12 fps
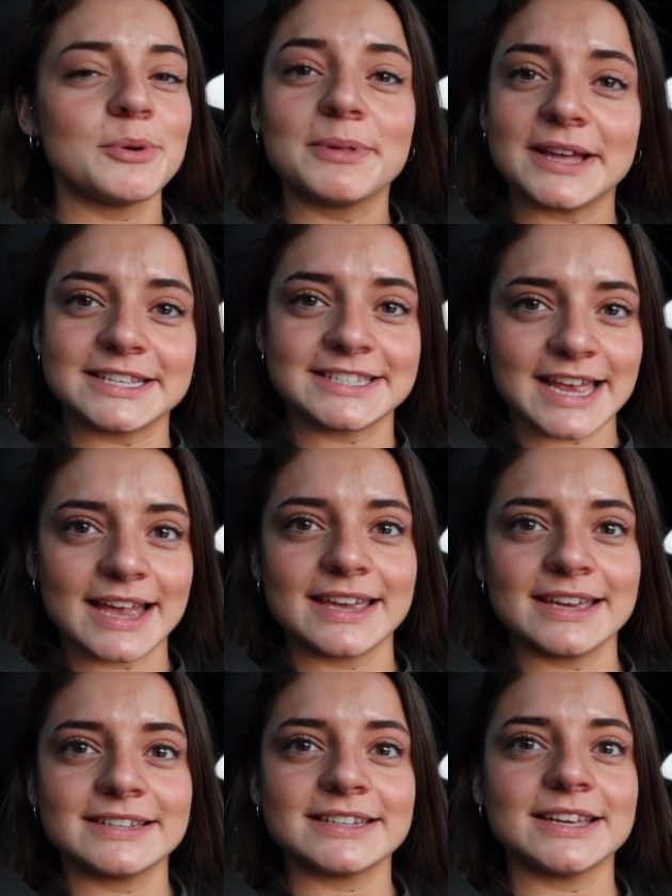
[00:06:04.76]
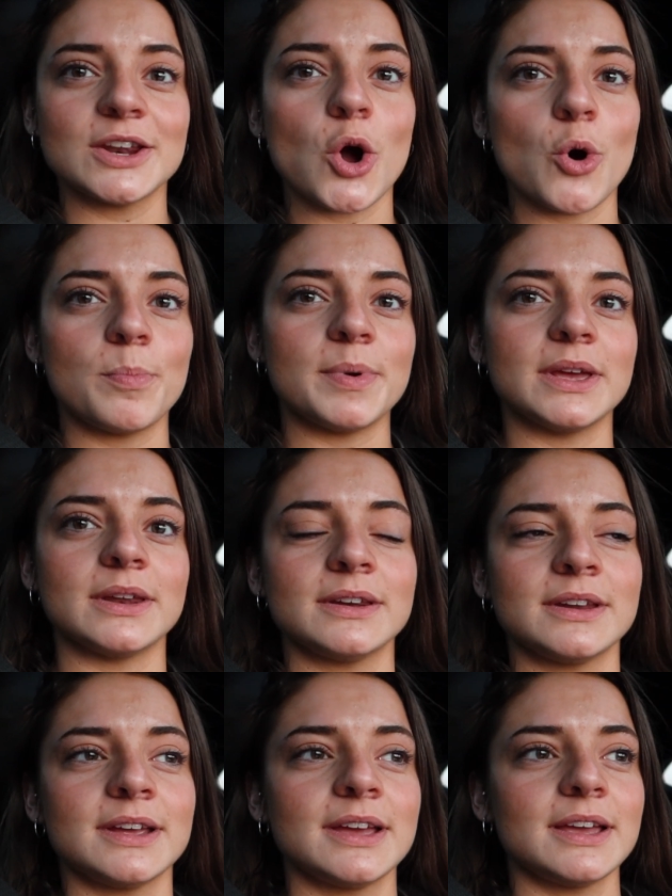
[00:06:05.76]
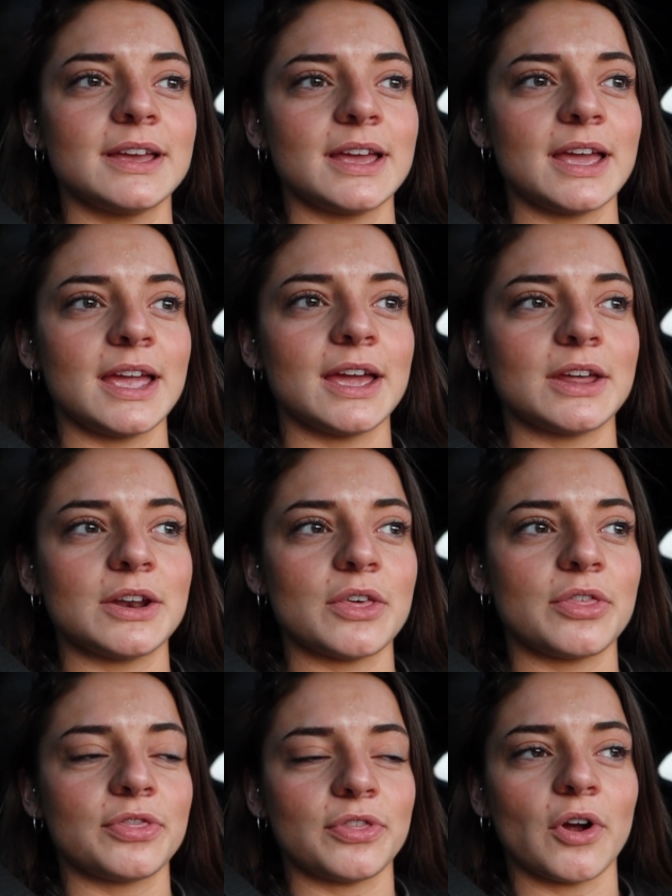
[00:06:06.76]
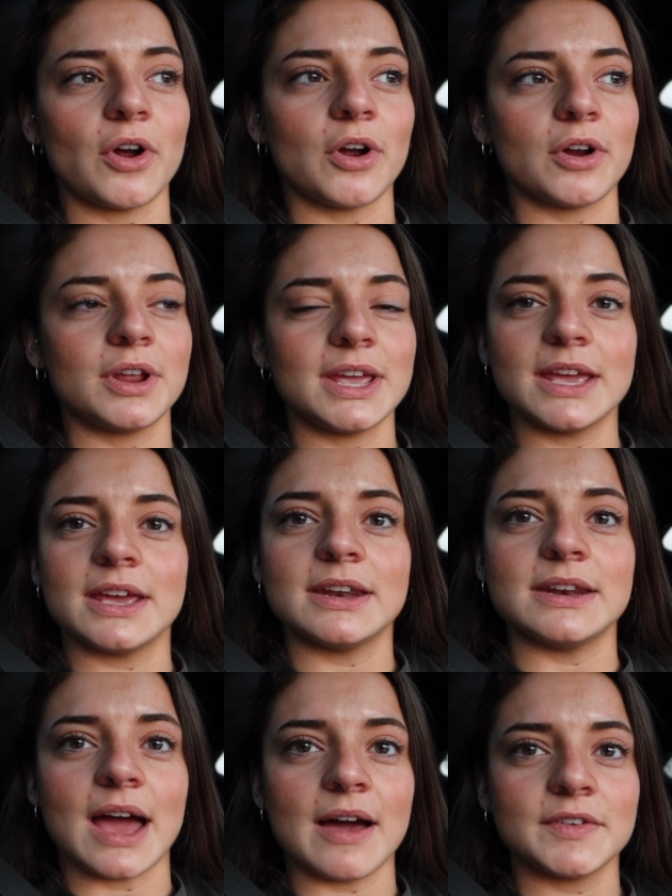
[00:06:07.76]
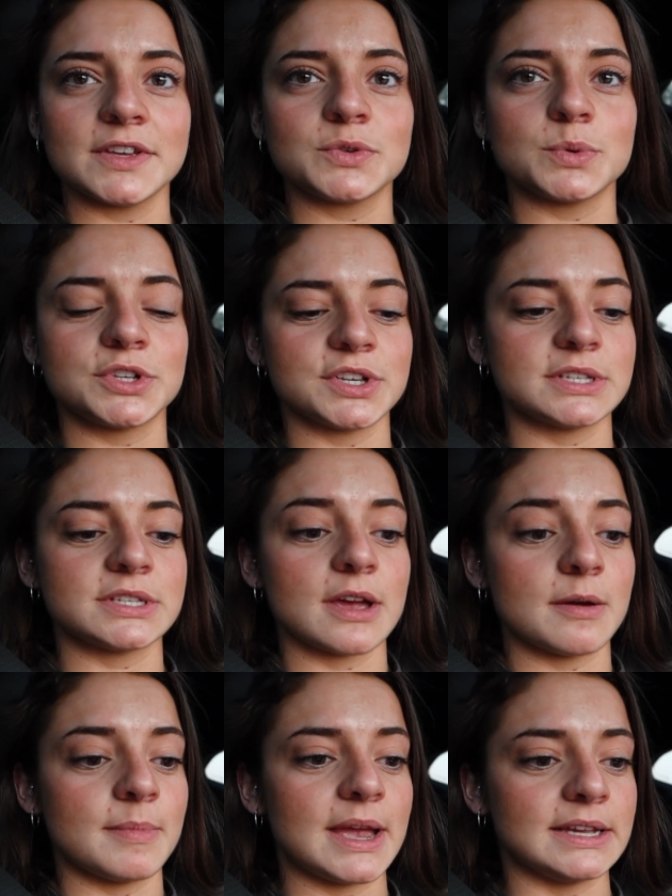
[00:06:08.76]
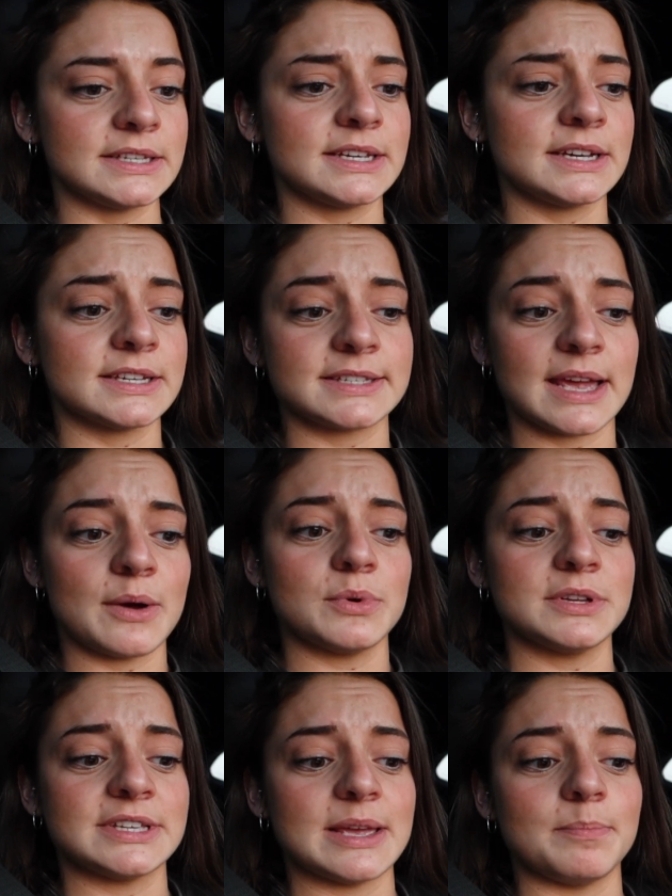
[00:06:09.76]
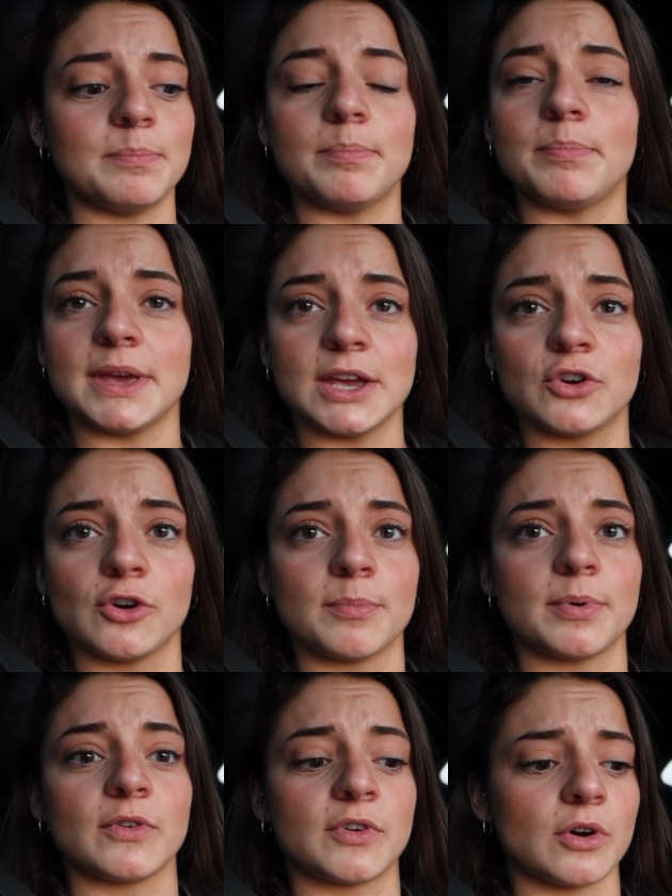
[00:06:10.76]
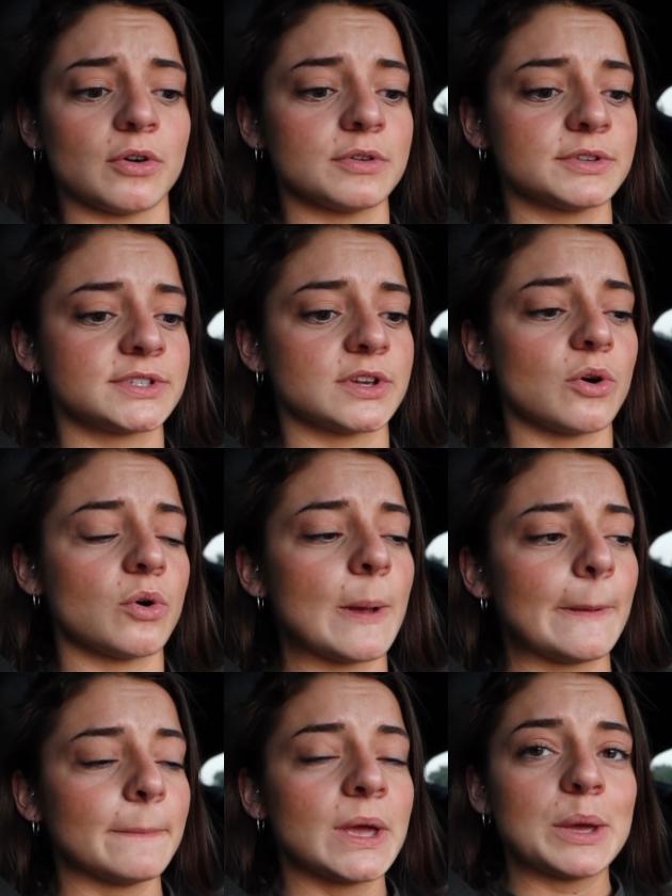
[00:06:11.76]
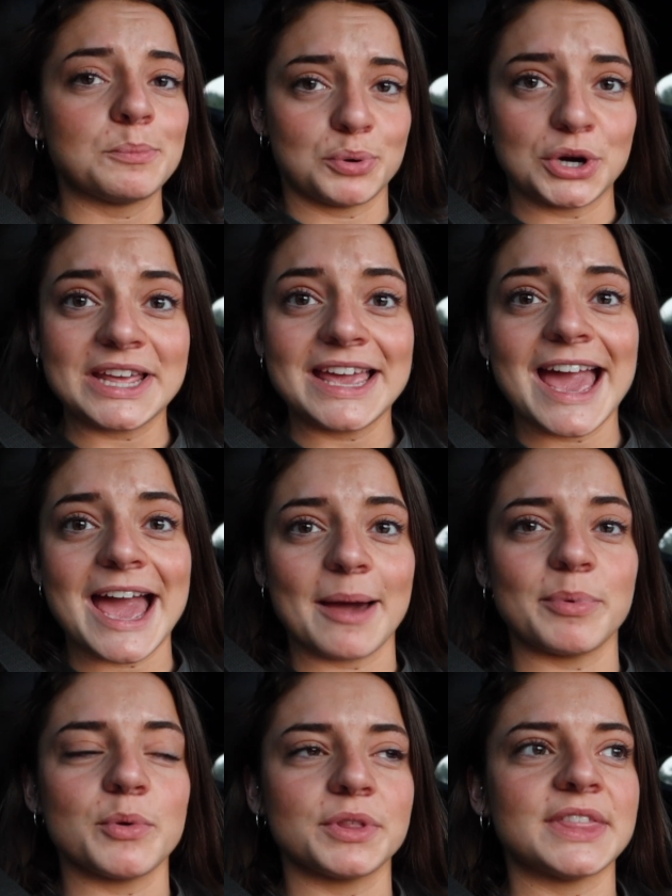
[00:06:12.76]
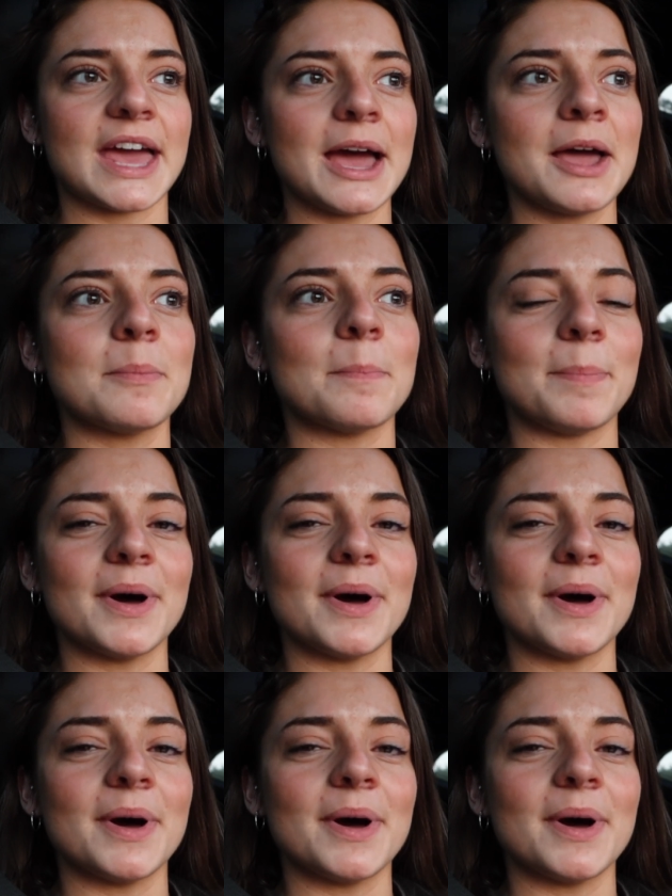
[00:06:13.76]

We placed second in open and third in novice, which is amazing because that was a big group of girls. So pretty happy with that.